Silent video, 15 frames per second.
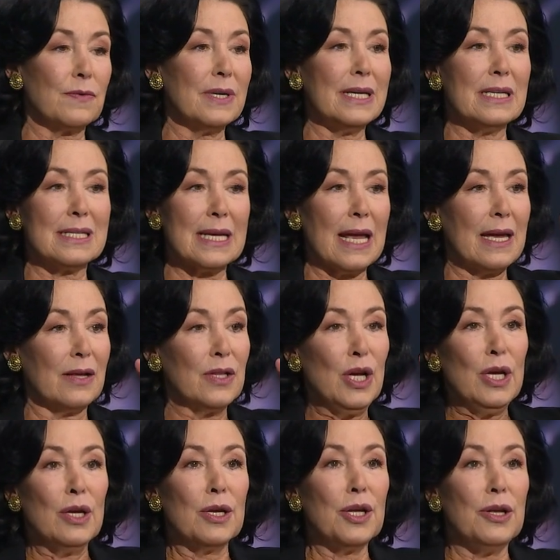retail,
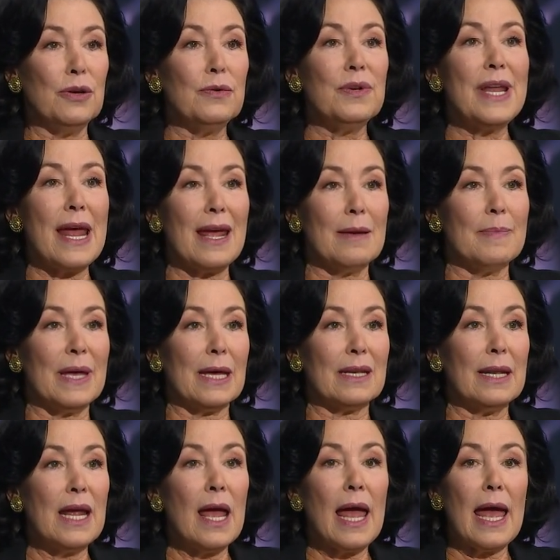you name it.
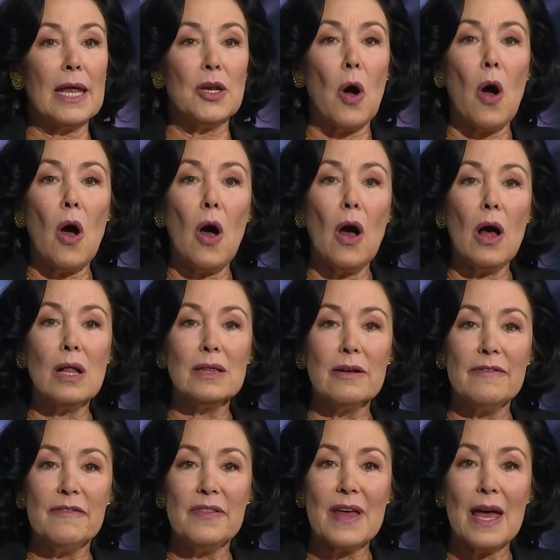And all
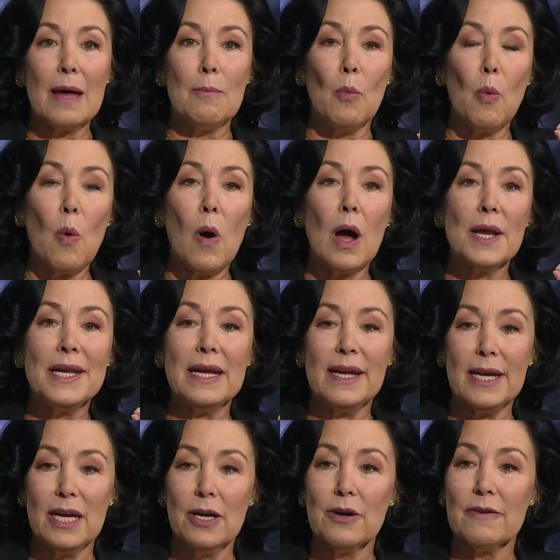of them want to
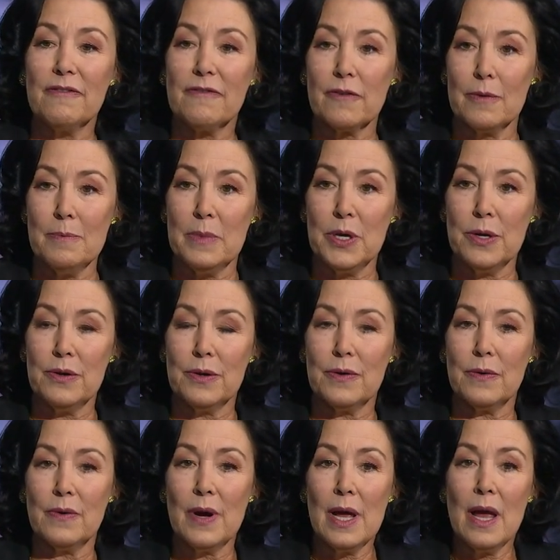hear from
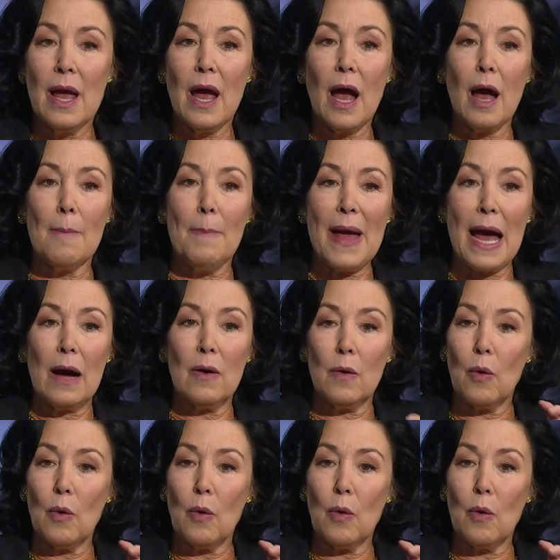you about